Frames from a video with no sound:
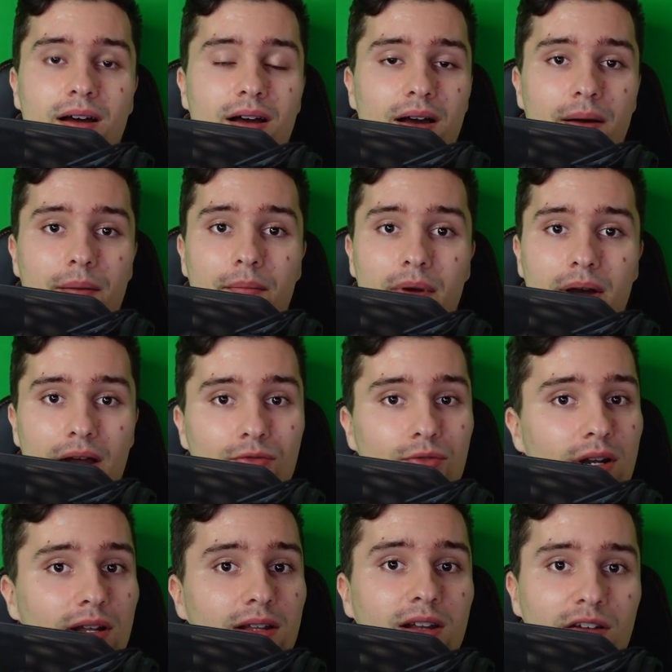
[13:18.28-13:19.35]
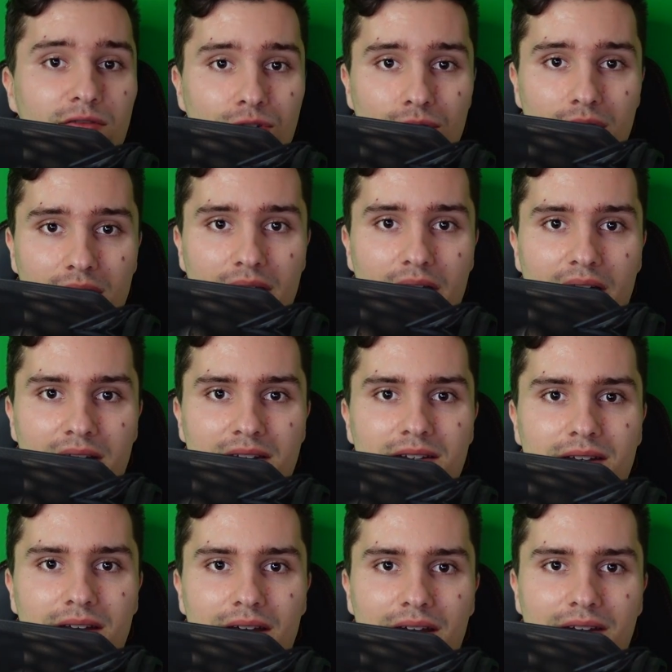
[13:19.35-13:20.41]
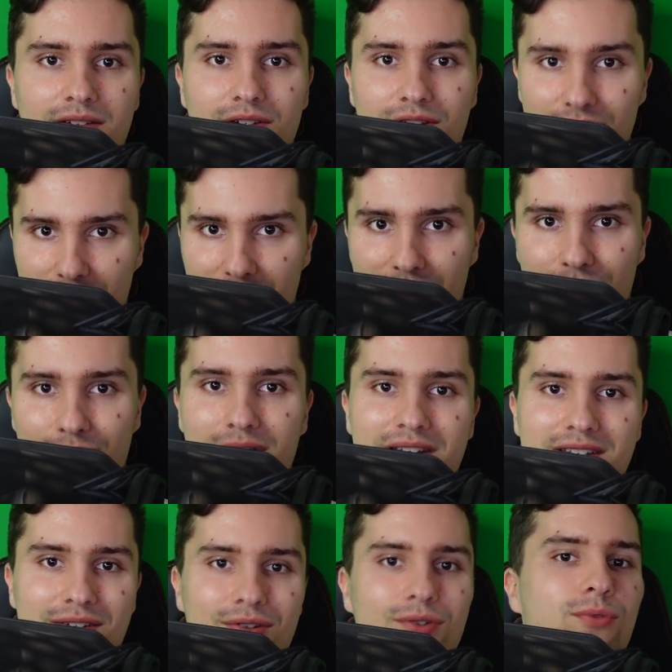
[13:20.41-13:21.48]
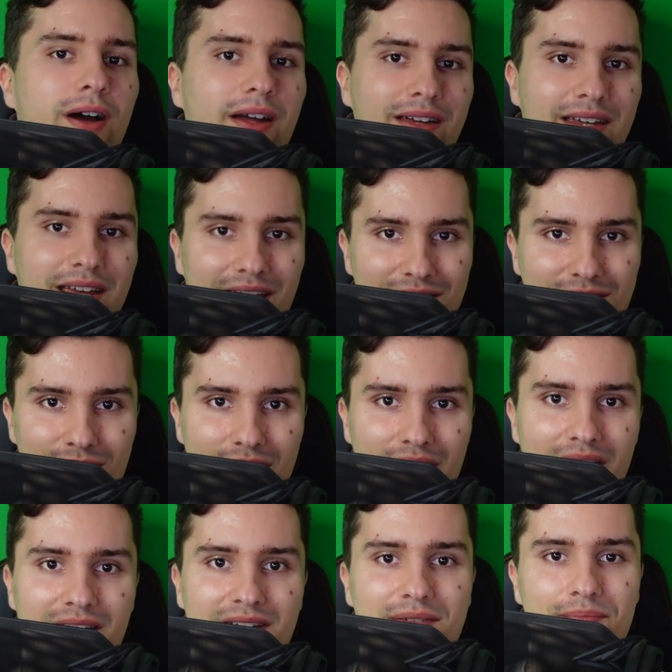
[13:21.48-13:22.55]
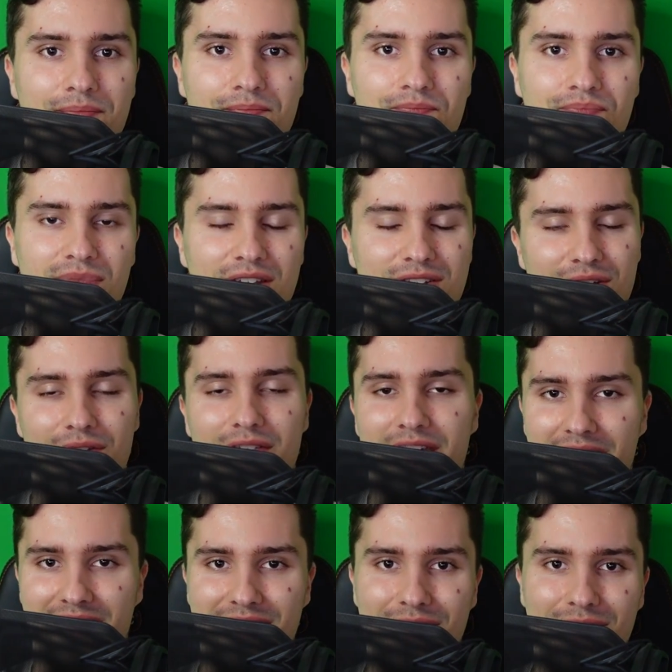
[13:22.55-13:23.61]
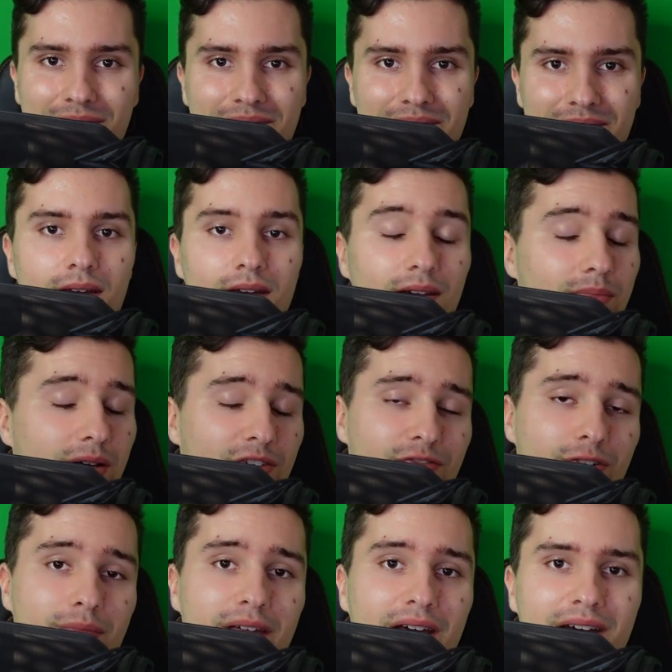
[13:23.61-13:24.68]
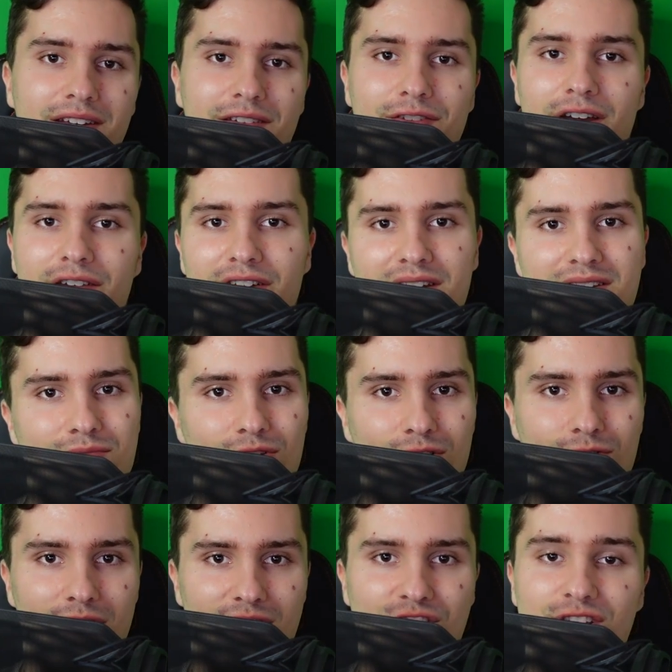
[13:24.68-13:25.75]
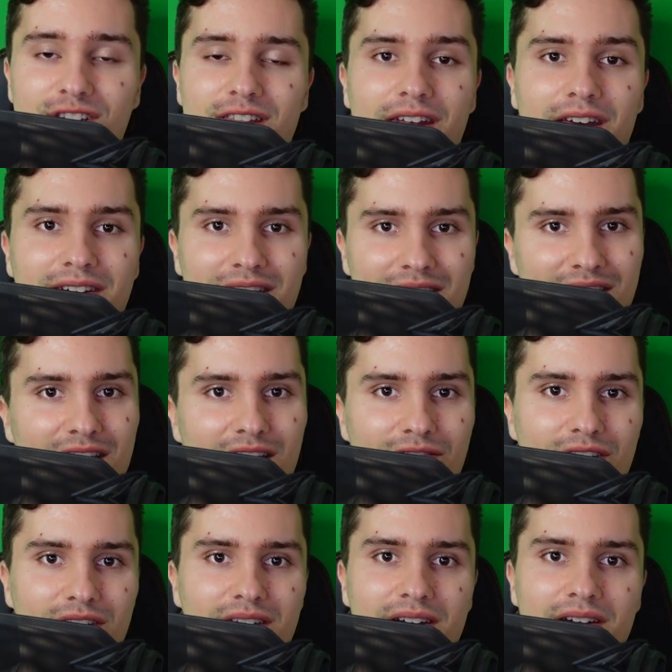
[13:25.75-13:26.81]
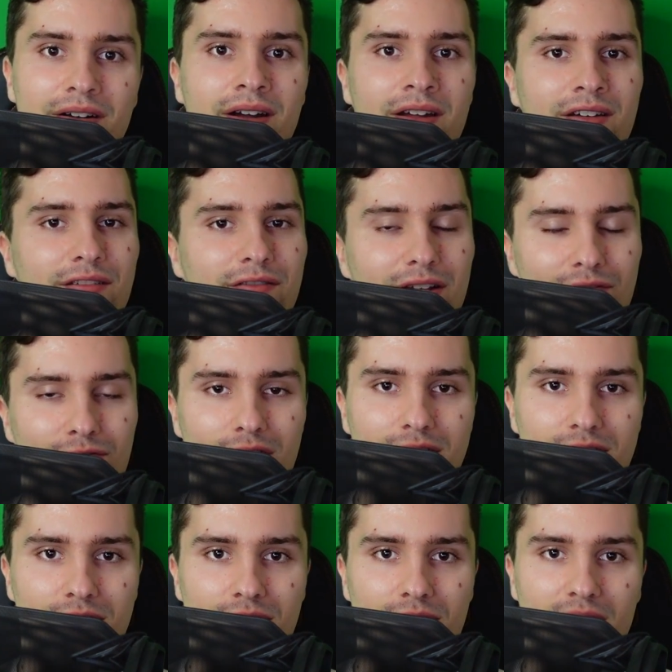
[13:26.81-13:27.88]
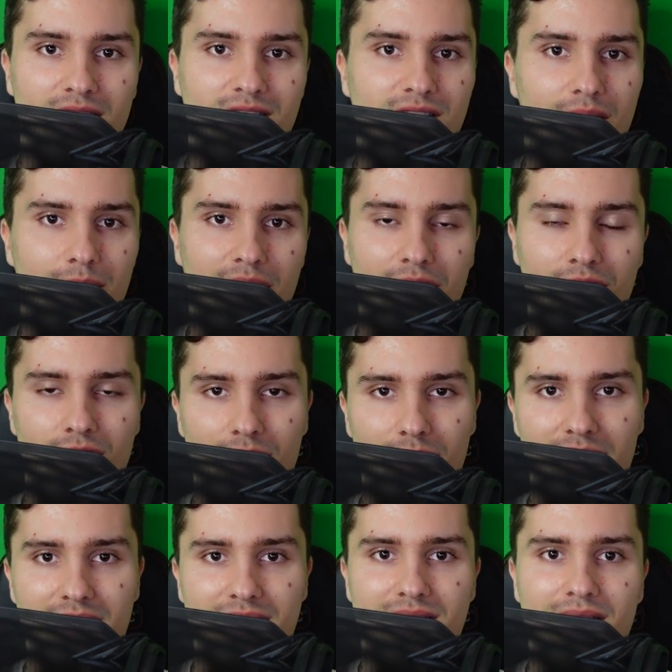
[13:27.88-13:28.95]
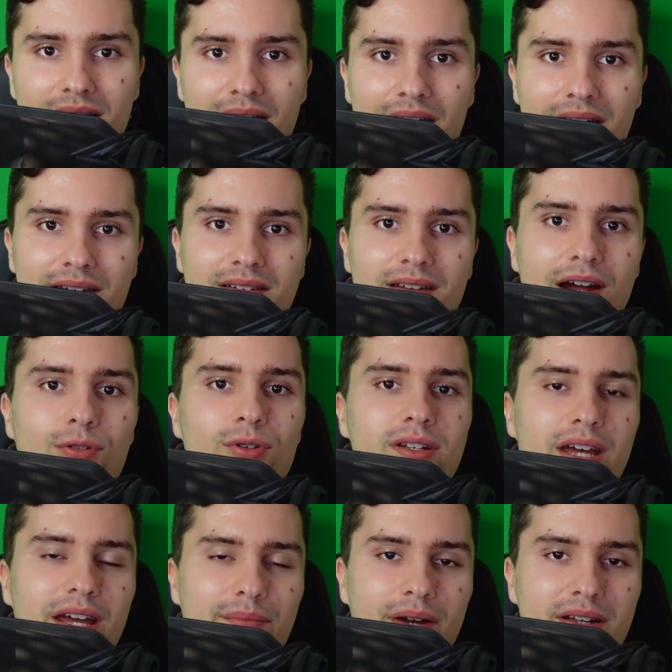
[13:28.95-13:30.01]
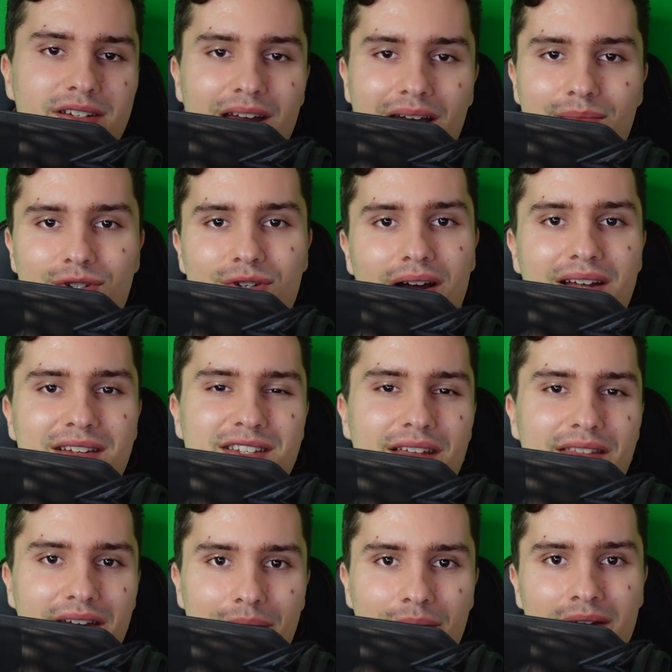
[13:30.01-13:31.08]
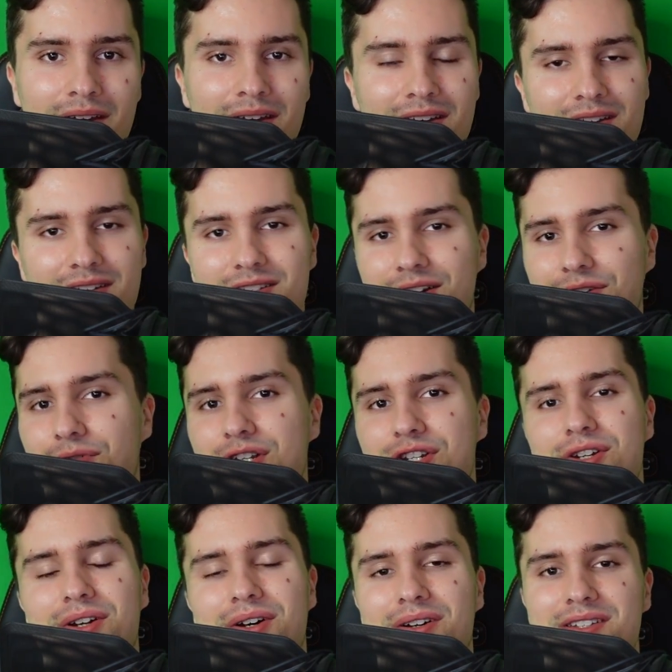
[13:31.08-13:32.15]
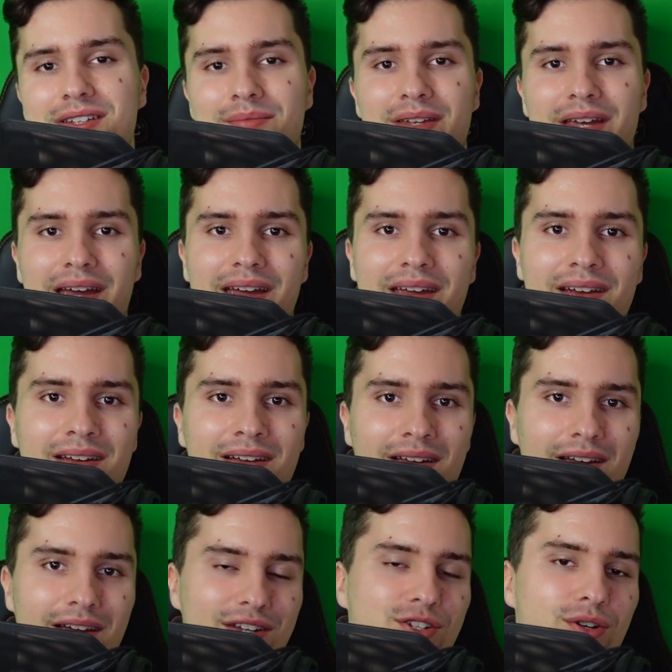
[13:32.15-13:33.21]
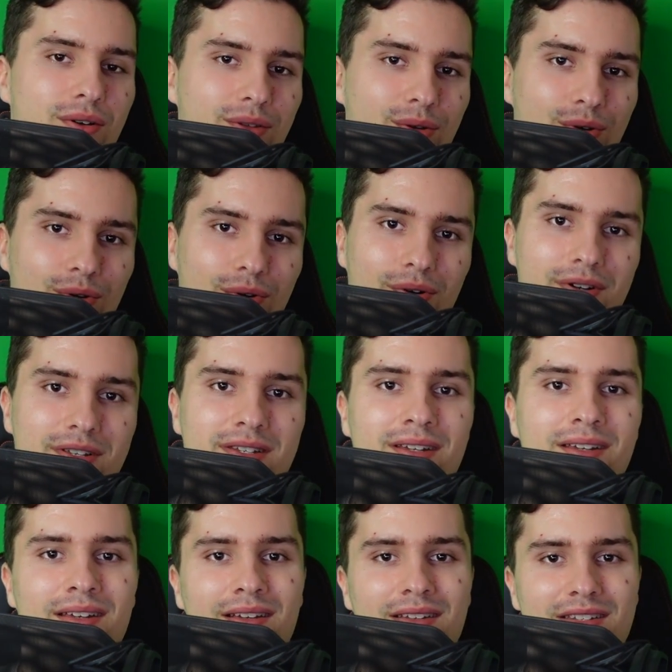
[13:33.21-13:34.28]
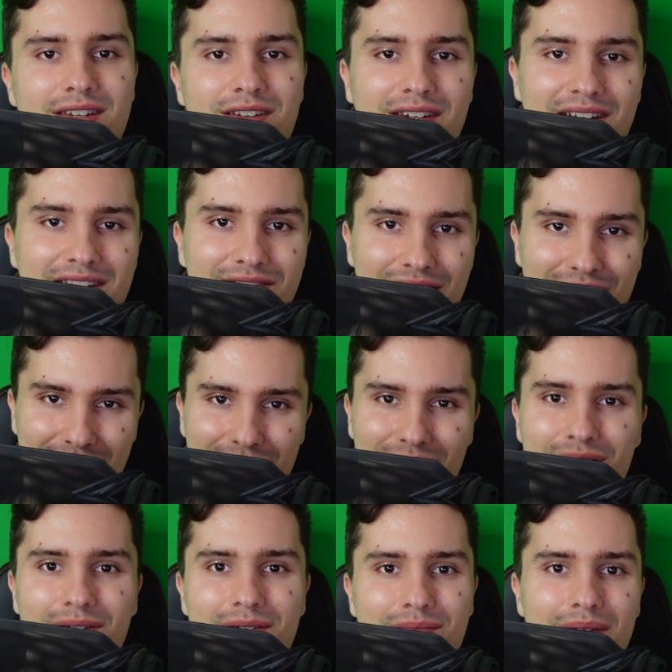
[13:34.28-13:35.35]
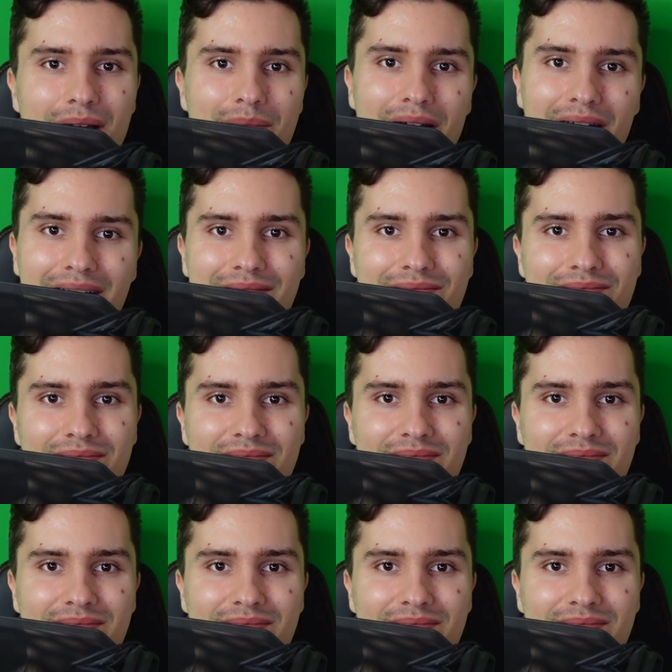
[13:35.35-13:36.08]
I really love doing that, and you are the reason why I can do that, so thank you. Apart from that, if you have any more questions that I didn't cover here, feel free to ask them in the comments, and I will take my time to answer them. So I wish you an awesome day, enjoy the course, see you in the next video, bye bye.